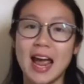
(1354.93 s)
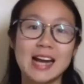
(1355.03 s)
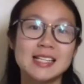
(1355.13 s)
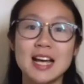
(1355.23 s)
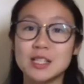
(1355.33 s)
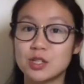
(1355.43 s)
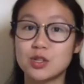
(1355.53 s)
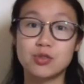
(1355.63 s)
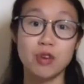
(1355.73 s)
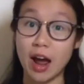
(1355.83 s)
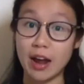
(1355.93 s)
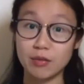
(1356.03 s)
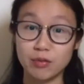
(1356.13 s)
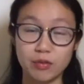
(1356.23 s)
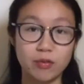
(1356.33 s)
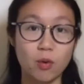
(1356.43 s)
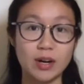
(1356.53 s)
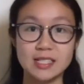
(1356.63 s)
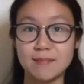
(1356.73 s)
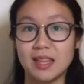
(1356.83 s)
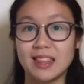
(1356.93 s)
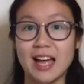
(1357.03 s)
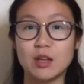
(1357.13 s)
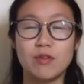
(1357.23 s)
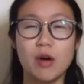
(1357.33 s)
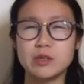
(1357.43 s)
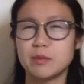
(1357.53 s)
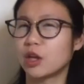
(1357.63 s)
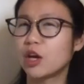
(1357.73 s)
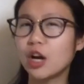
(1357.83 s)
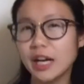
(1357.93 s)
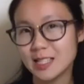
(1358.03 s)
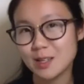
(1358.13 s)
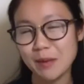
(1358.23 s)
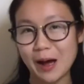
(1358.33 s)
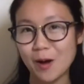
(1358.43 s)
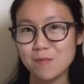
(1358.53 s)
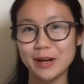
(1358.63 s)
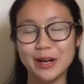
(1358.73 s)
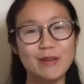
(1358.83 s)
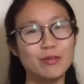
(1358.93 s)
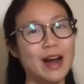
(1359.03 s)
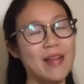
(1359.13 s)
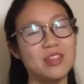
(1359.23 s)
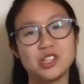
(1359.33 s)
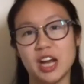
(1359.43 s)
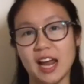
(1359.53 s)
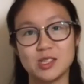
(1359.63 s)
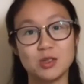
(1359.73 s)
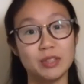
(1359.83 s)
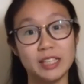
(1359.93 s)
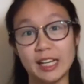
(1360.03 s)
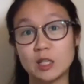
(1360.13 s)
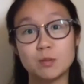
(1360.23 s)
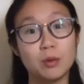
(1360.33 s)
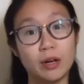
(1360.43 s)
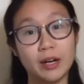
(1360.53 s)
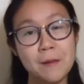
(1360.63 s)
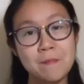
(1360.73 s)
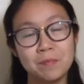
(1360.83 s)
a test drive for something that you've always been curious about but never had the chance to really explore.